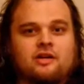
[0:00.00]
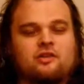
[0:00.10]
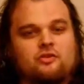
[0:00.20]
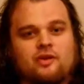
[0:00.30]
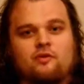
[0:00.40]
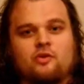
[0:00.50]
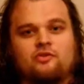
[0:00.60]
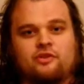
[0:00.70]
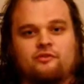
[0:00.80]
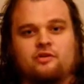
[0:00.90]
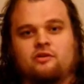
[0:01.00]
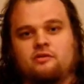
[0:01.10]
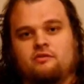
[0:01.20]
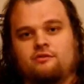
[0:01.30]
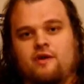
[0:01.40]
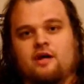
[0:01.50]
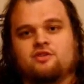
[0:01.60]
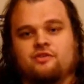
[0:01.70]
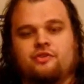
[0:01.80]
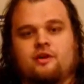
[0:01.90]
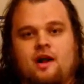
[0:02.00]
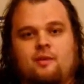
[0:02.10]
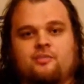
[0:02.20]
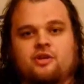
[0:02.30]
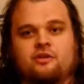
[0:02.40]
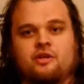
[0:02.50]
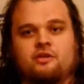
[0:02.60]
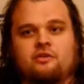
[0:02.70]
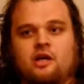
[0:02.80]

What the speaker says: And so you have all these different factions that are happening,